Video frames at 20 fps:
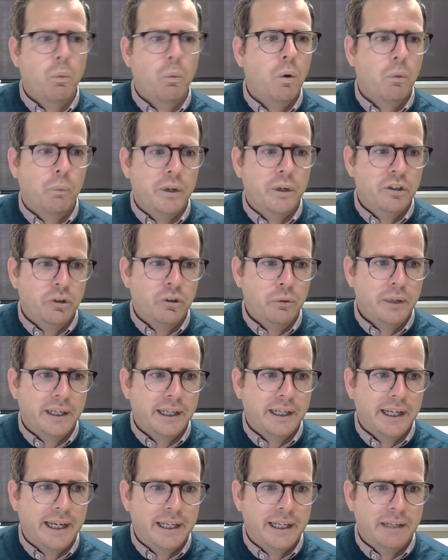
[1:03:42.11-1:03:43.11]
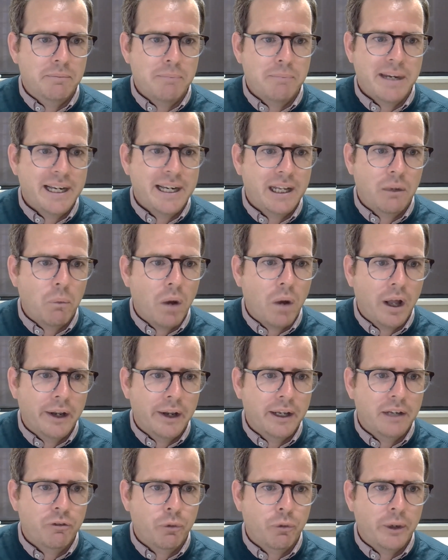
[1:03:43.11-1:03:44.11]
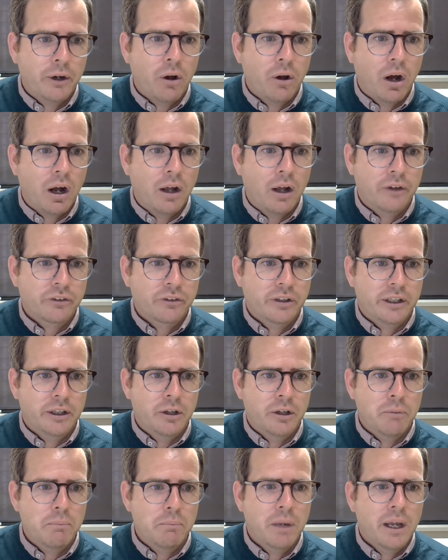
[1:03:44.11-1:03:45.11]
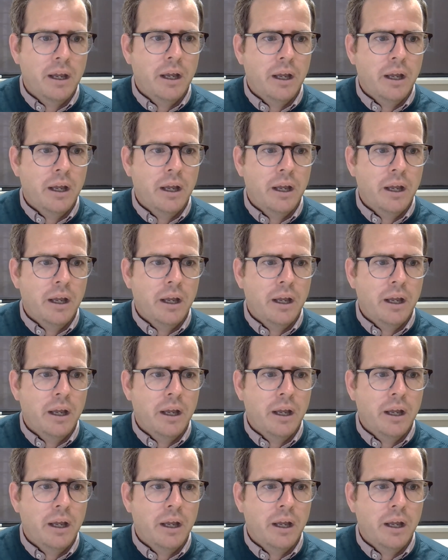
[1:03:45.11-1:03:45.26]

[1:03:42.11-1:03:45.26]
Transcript: what we're doing in meeting one if we're not asking them